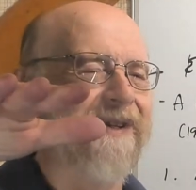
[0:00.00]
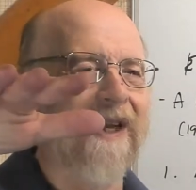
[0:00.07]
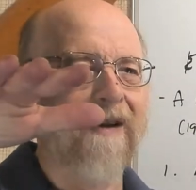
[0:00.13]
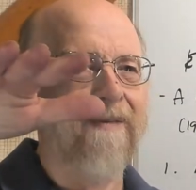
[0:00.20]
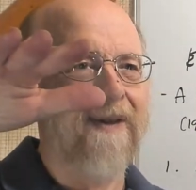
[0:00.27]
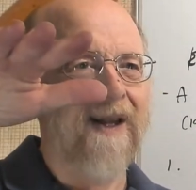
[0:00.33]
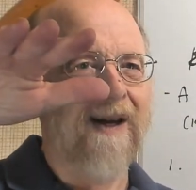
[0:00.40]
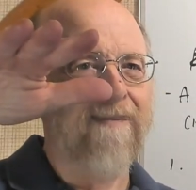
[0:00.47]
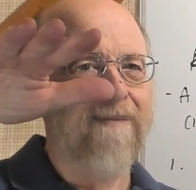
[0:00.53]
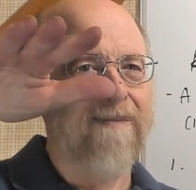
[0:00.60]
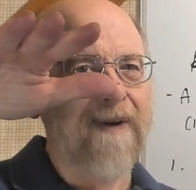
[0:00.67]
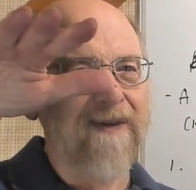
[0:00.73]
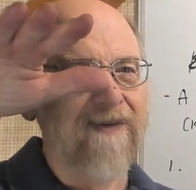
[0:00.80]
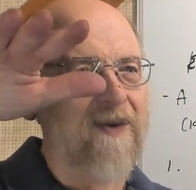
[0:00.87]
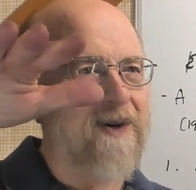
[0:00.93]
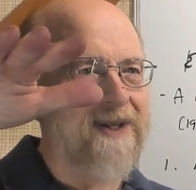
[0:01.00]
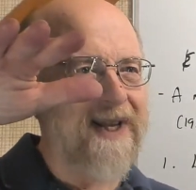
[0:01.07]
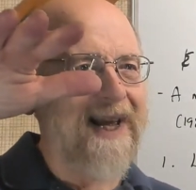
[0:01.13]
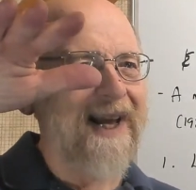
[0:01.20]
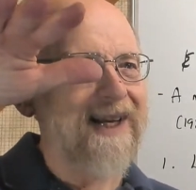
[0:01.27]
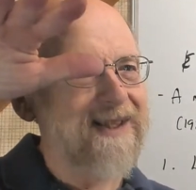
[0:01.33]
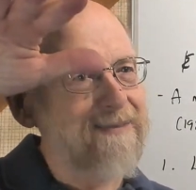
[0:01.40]
not before
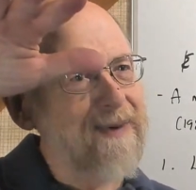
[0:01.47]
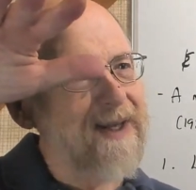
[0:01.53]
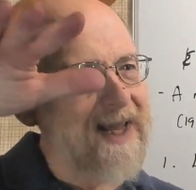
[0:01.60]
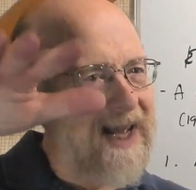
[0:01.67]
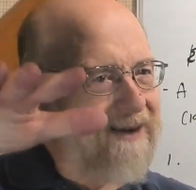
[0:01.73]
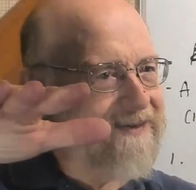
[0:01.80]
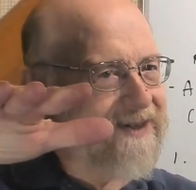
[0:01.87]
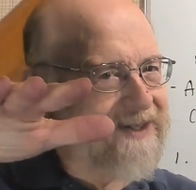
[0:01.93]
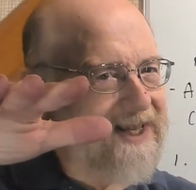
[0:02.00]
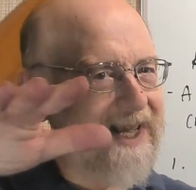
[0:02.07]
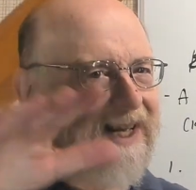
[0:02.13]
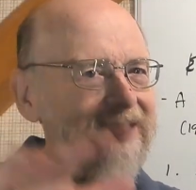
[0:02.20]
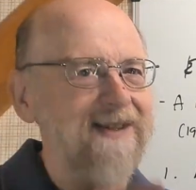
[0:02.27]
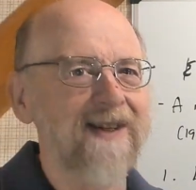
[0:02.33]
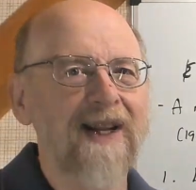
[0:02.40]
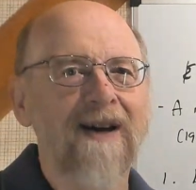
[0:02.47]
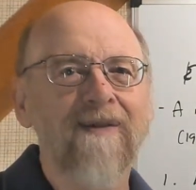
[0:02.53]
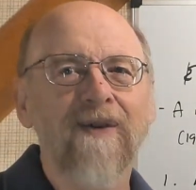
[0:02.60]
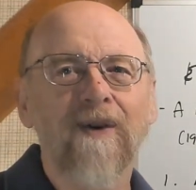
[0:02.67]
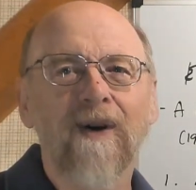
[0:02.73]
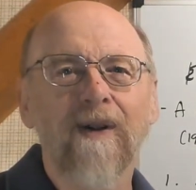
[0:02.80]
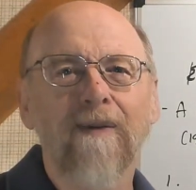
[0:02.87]
tax, but after tax and
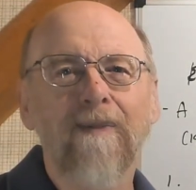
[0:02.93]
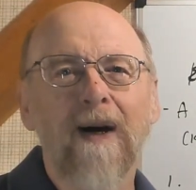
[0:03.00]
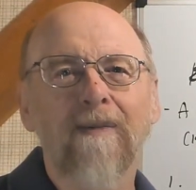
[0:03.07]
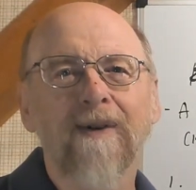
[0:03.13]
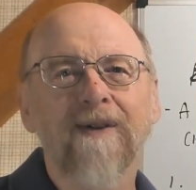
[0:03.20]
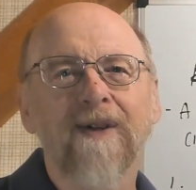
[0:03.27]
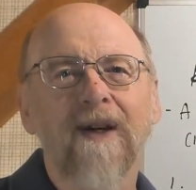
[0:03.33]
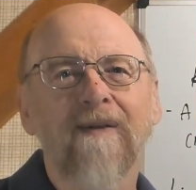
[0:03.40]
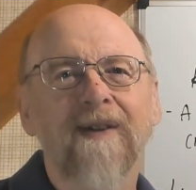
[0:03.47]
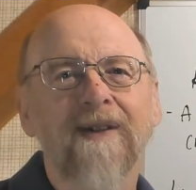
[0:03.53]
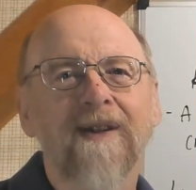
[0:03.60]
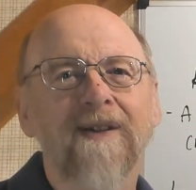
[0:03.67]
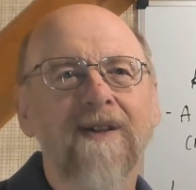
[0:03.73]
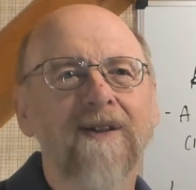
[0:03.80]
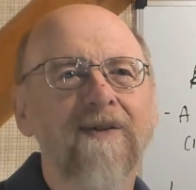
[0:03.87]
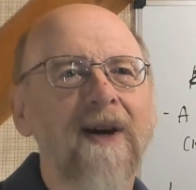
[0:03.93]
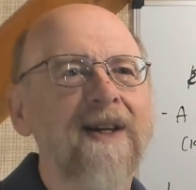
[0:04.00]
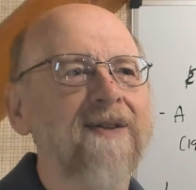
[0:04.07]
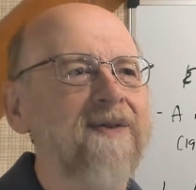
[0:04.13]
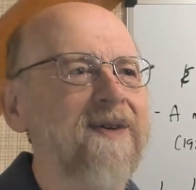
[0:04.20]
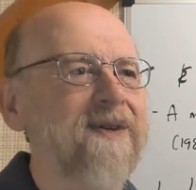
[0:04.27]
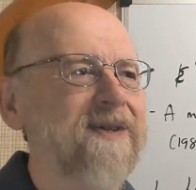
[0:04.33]
after all the public services and
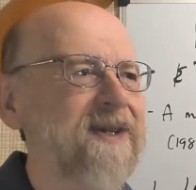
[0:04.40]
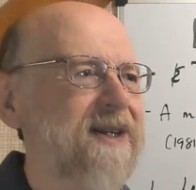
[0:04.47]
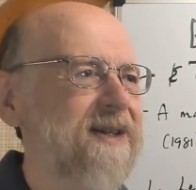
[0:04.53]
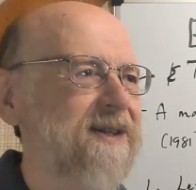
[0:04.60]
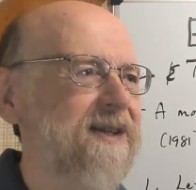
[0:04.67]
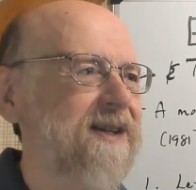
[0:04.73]
transfers and